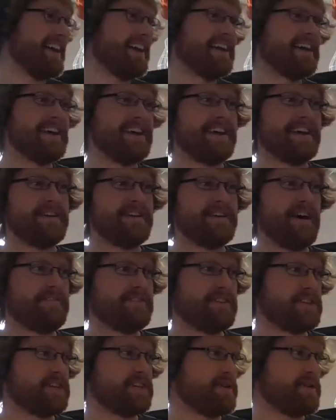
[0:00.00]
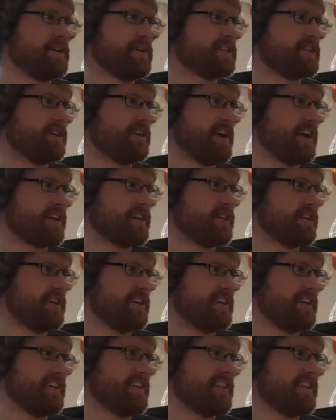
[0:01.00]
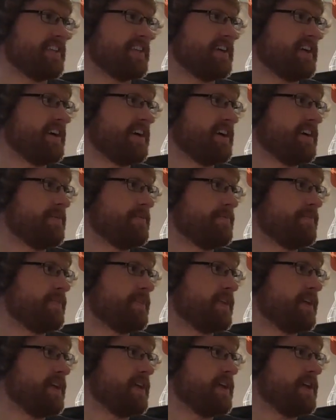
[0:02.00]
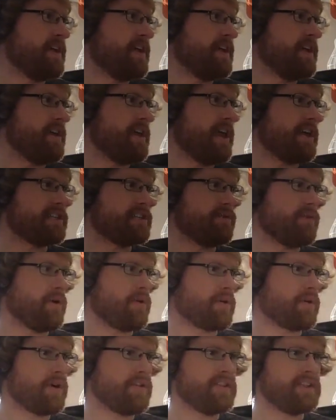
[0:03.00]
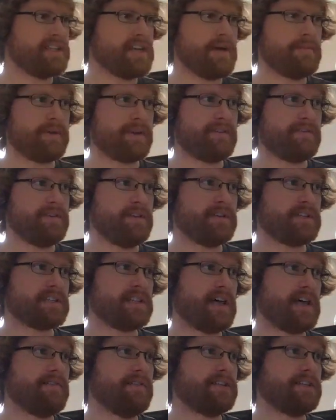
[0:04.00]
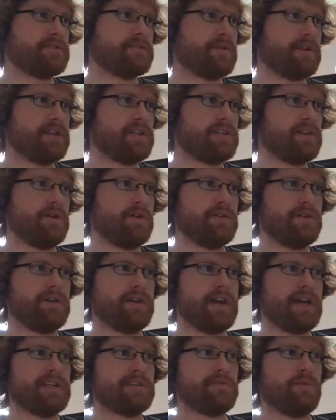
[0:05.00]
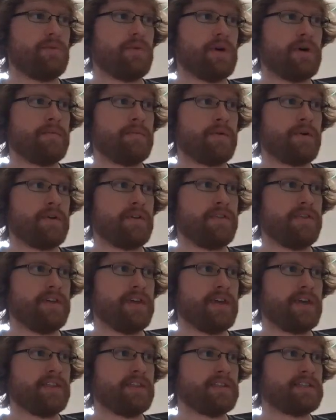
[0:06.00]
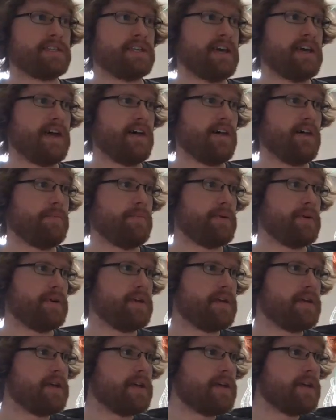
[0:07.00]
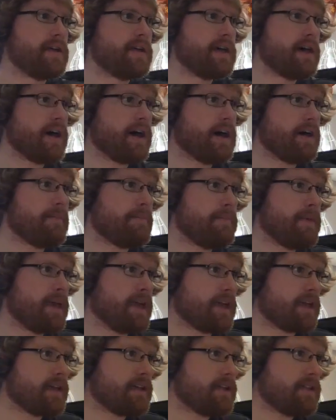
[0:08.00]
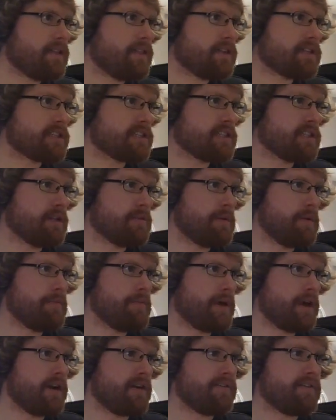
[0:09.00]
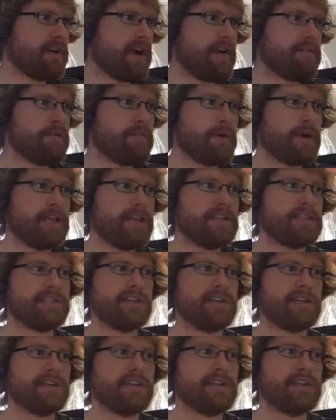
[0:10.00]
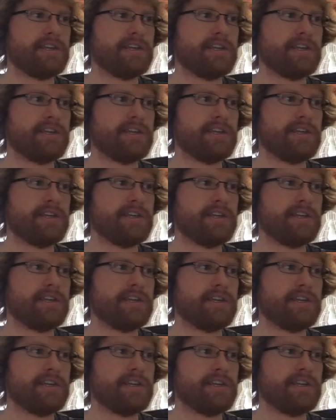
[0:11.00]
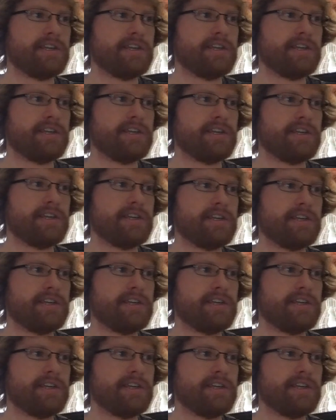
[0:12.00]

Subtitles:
to share my screen, actually. Yeah, so while we're on the topic of UDisc Live, I just want to show you guys one more thing that's going to help make this a little bit better for everybody. So one of the reasons that we do this is because there's a